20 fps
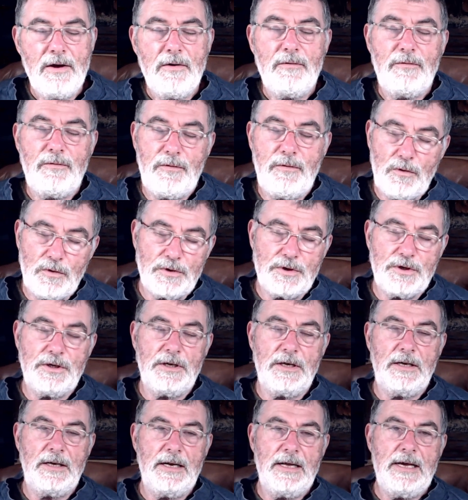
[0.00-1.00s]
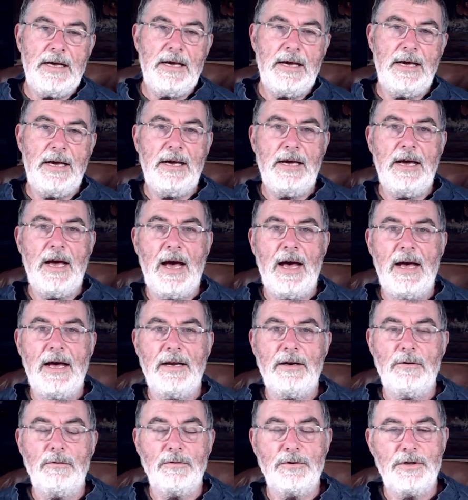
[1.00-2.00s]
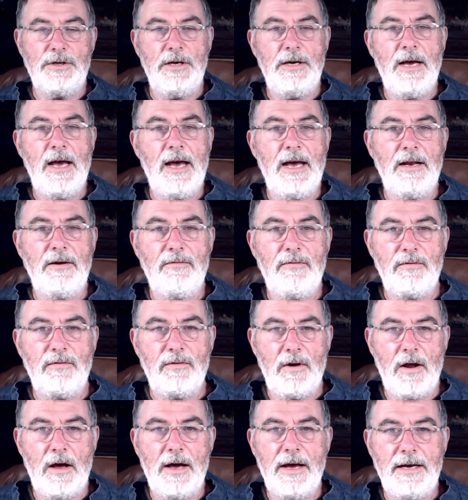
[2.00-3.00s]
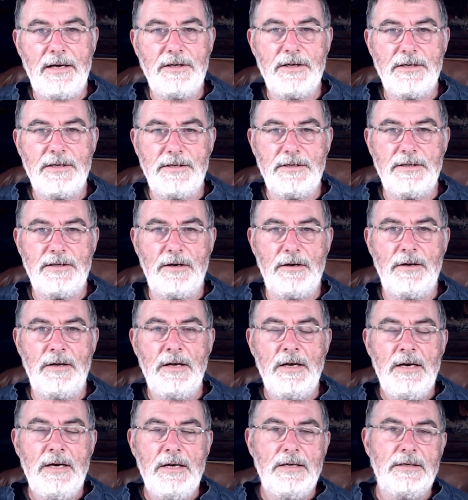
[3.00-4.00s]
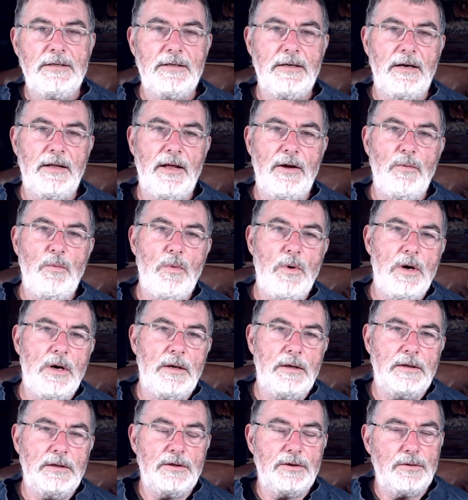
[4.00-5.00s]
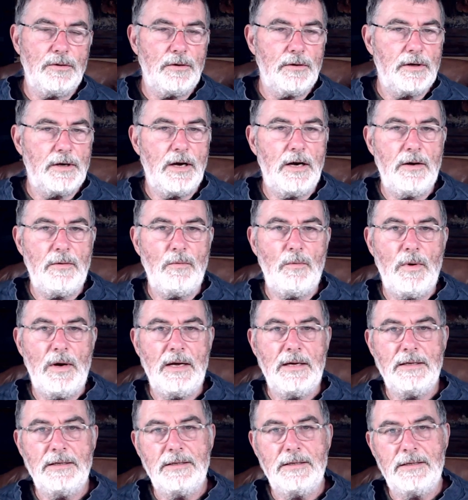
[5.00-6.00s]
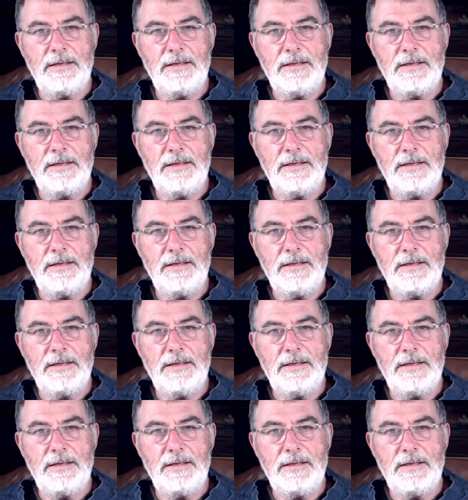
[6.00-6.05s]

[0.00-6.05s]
Fortunately, he had, or she had, flying jesses on, so they weren't sort of cut ones.